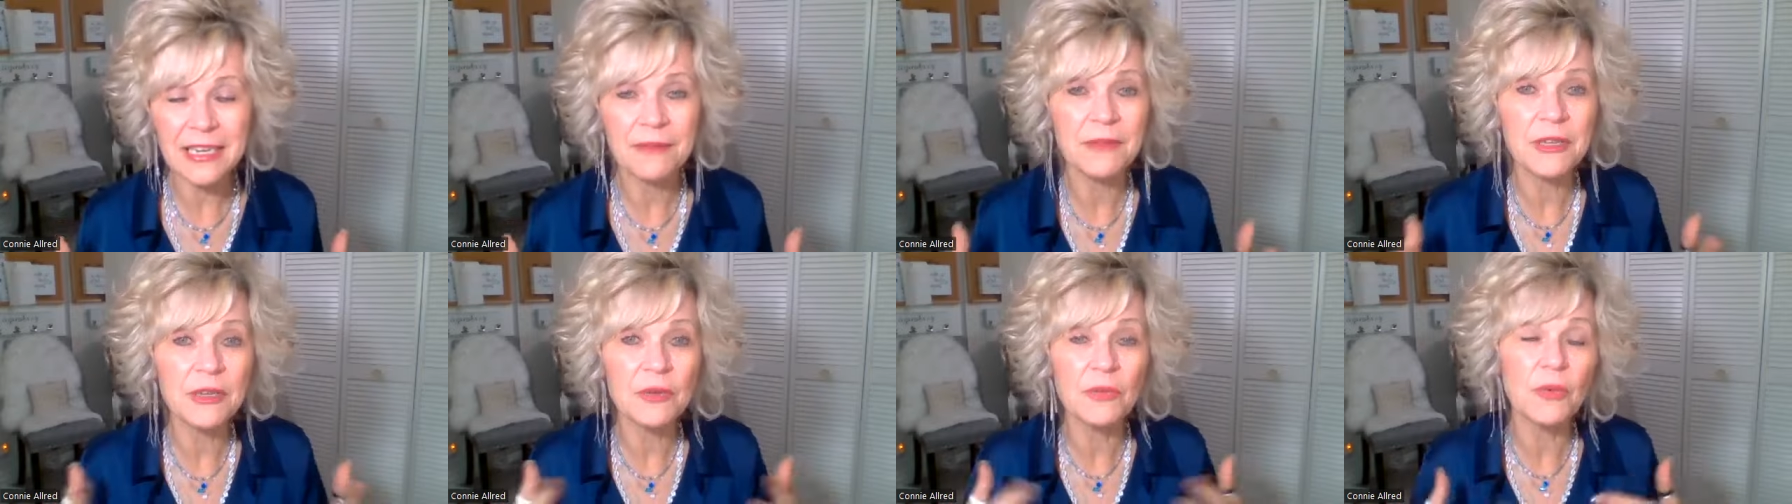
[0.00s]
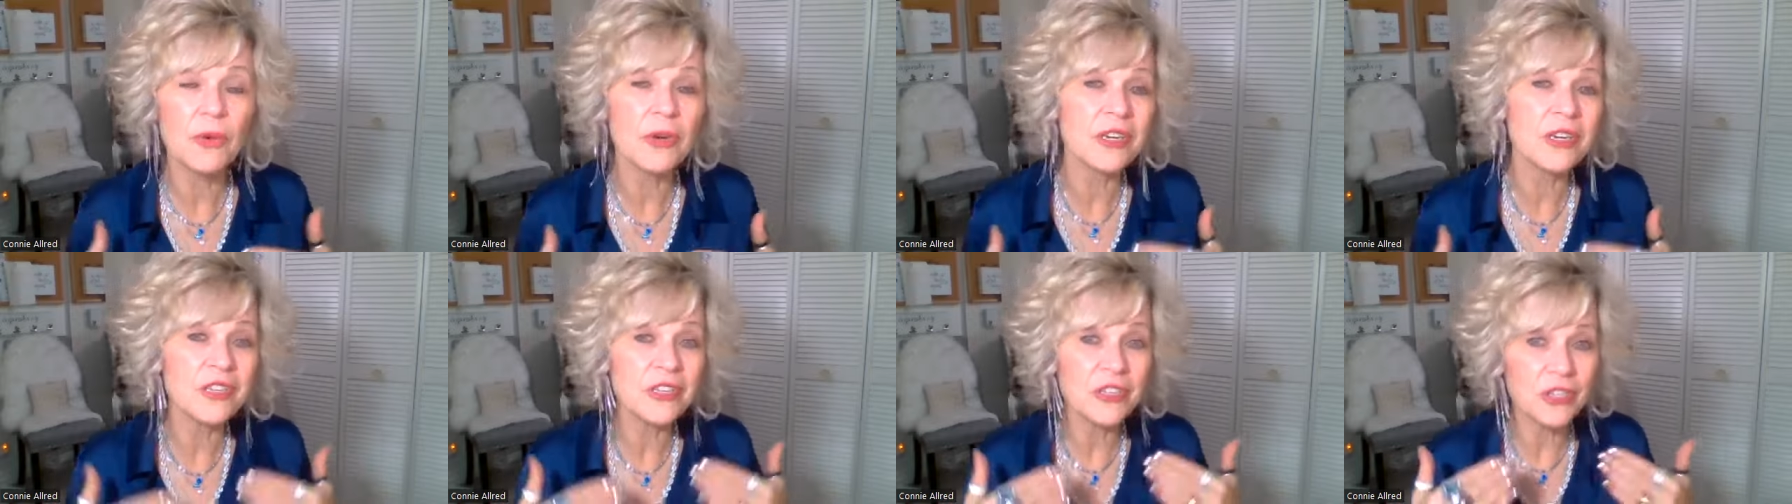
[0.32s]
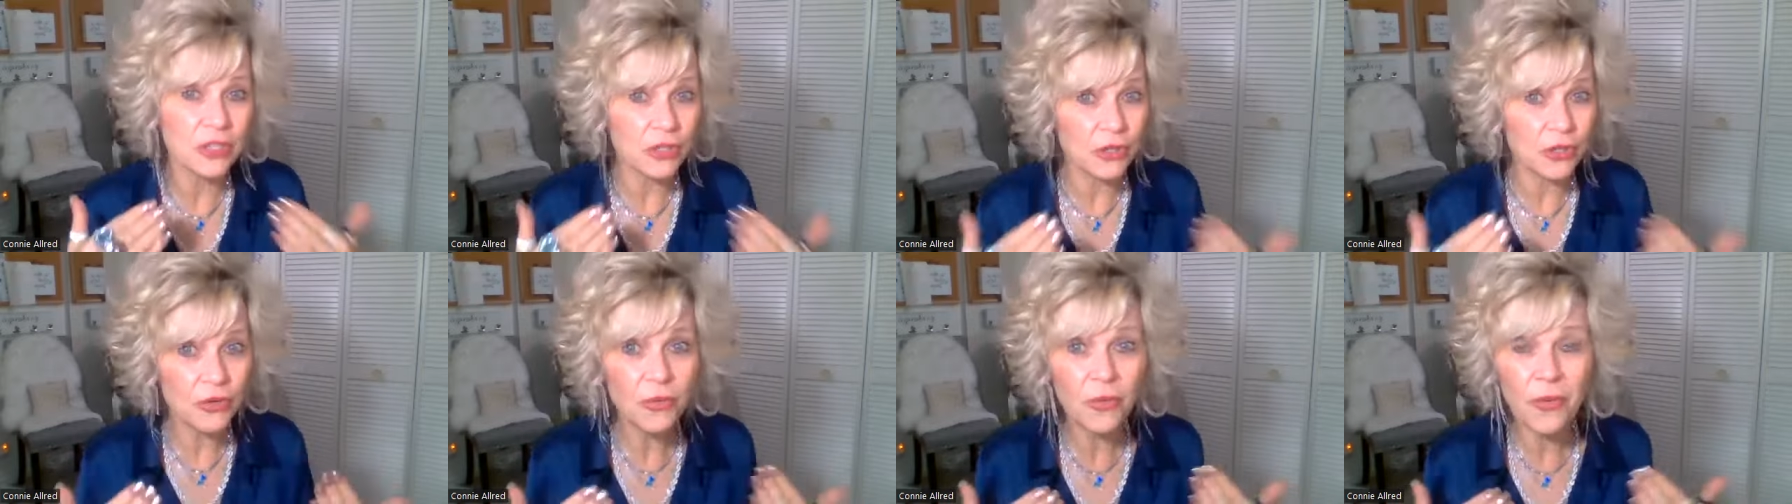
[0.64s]
I mean, wouldn't
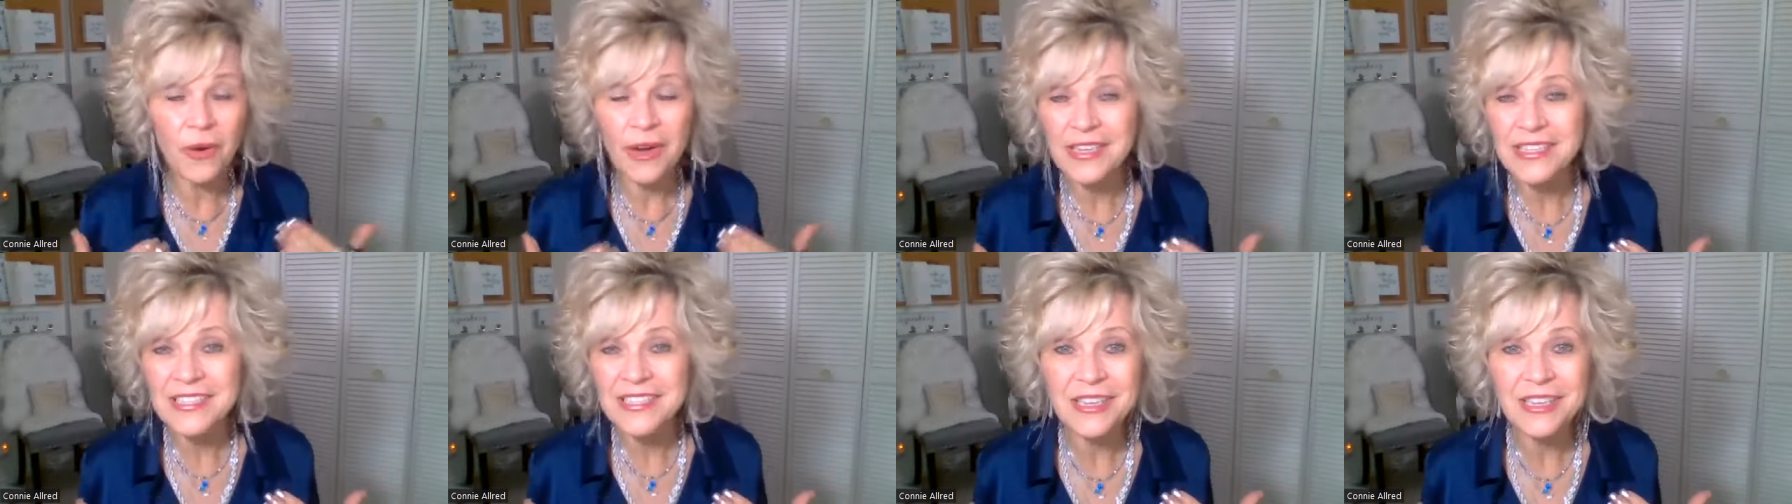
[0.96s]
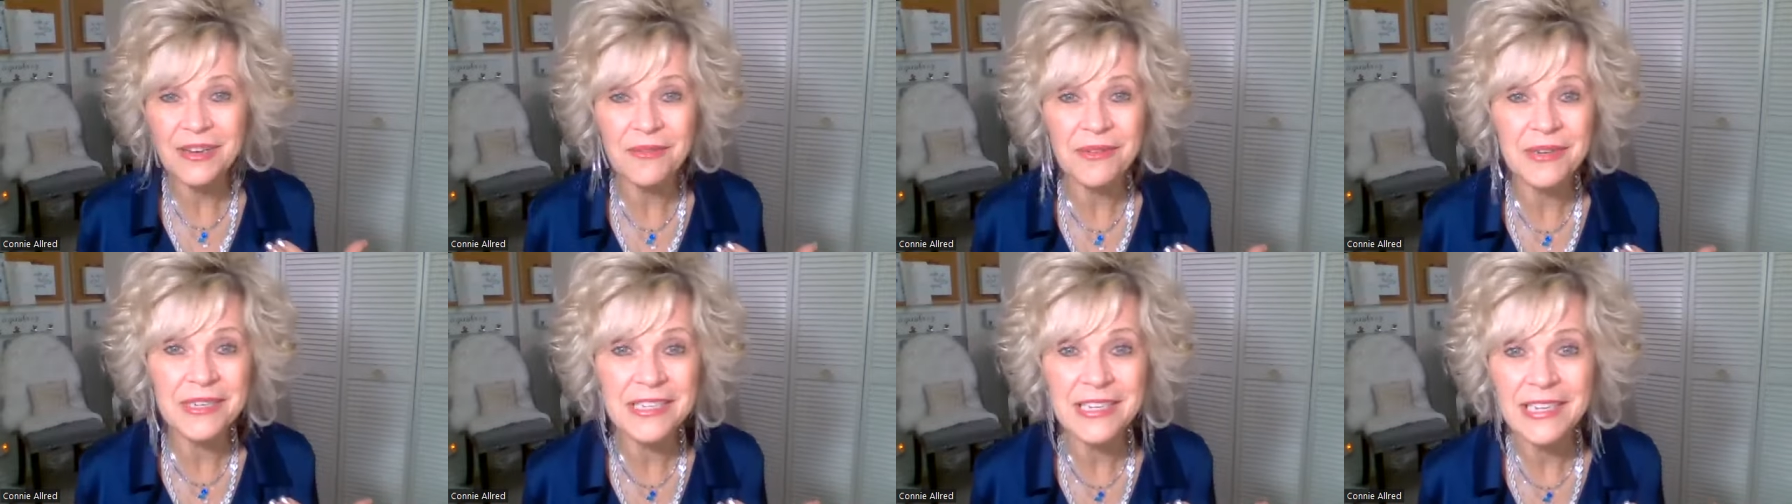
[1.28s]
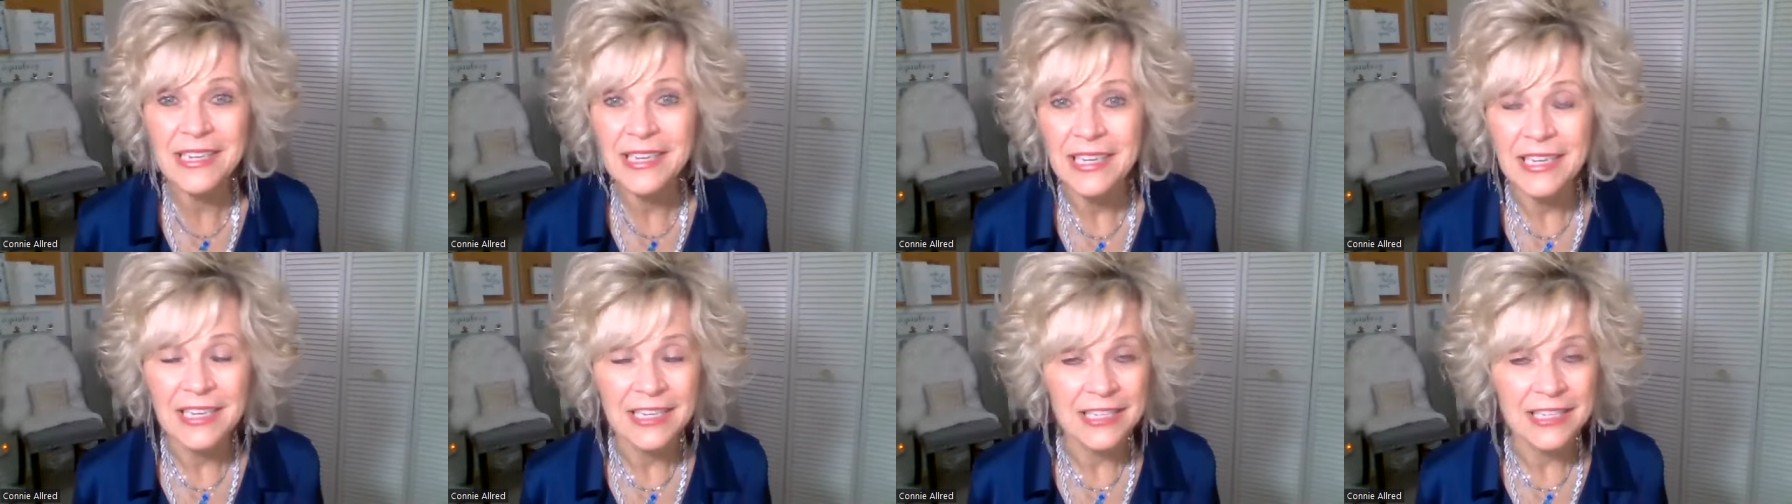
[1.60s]
you want someone